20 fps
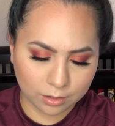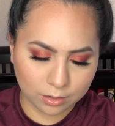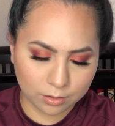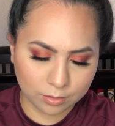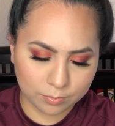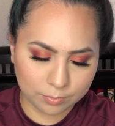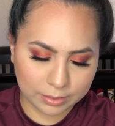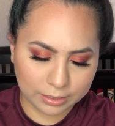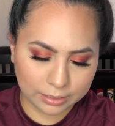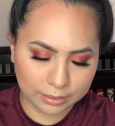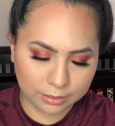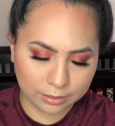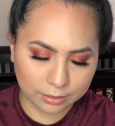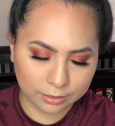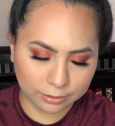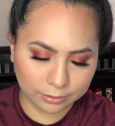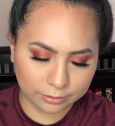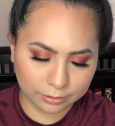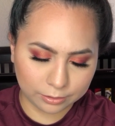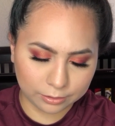my
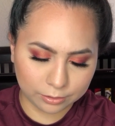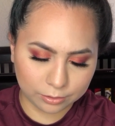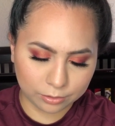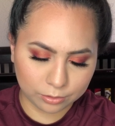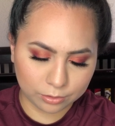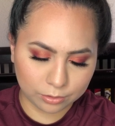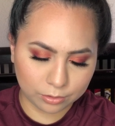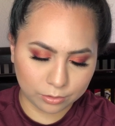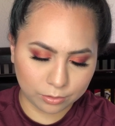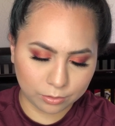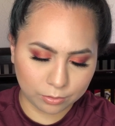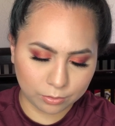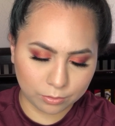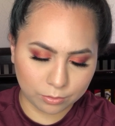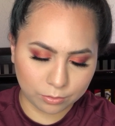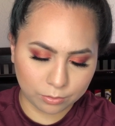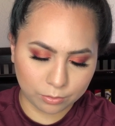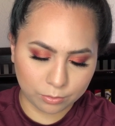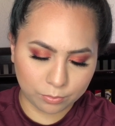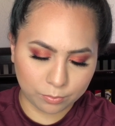gosh, they're
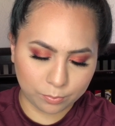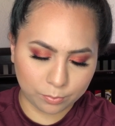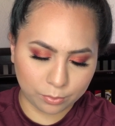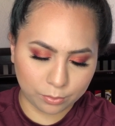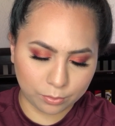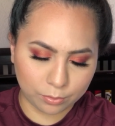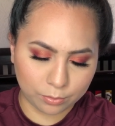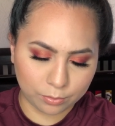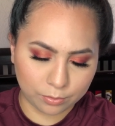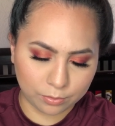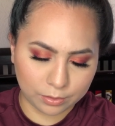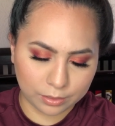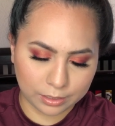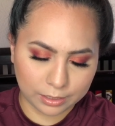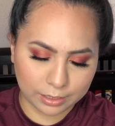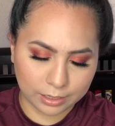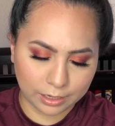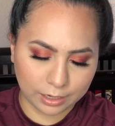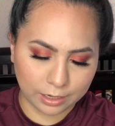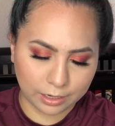so
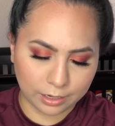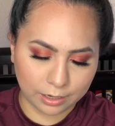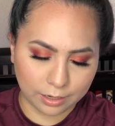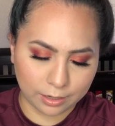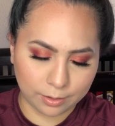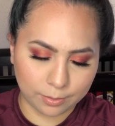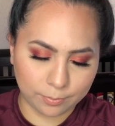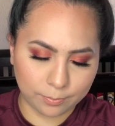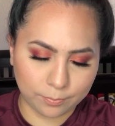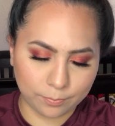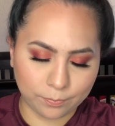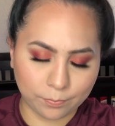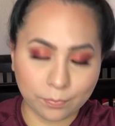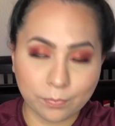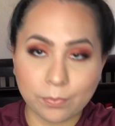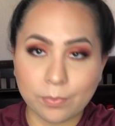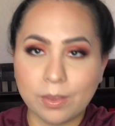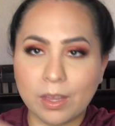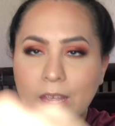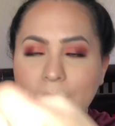pretty.
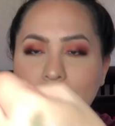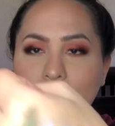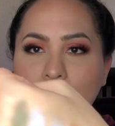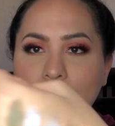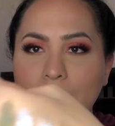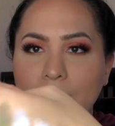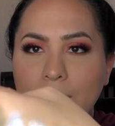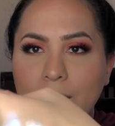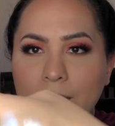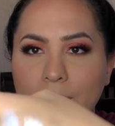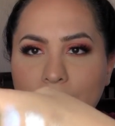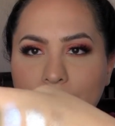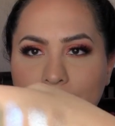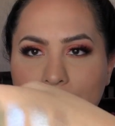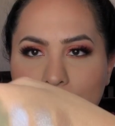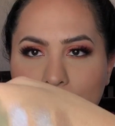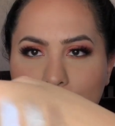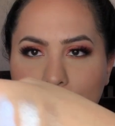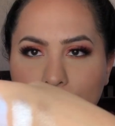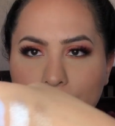
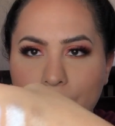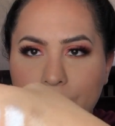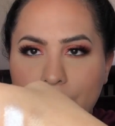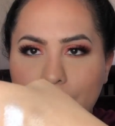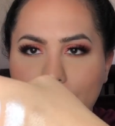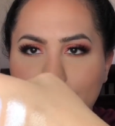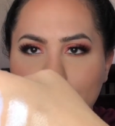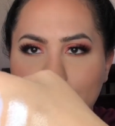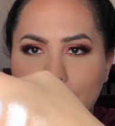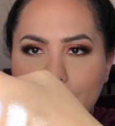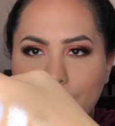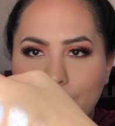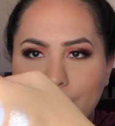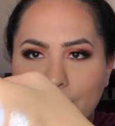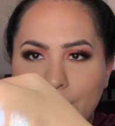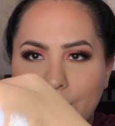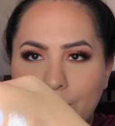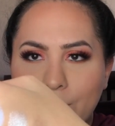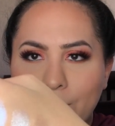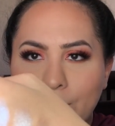The two shades in the
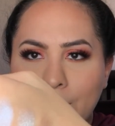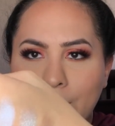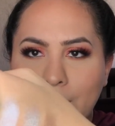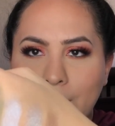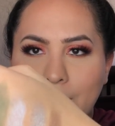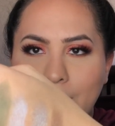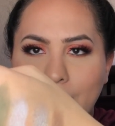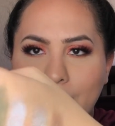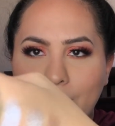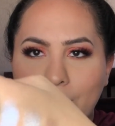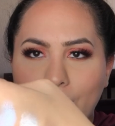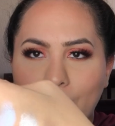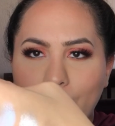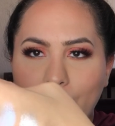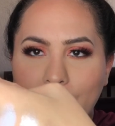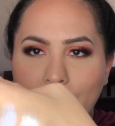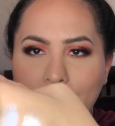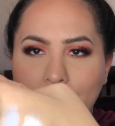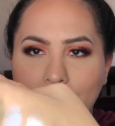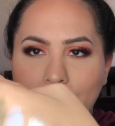middle really
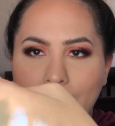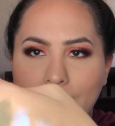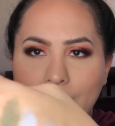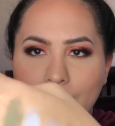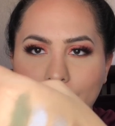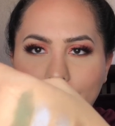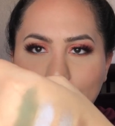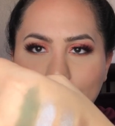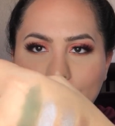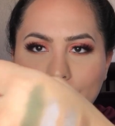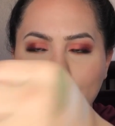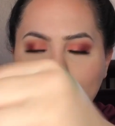caught my name.